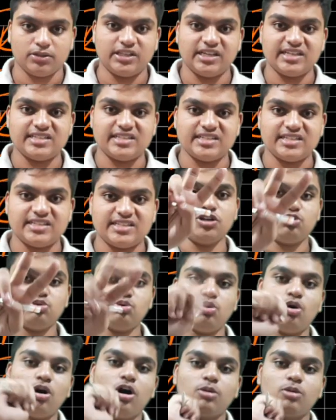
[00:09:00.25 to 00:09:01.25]
These are the
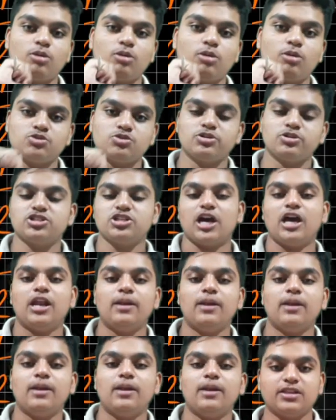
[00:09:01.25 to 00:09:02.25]
two hormones which
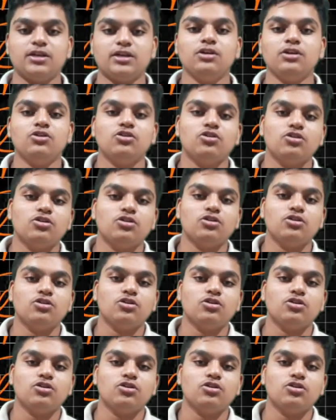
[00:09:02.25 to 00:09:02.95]
help in the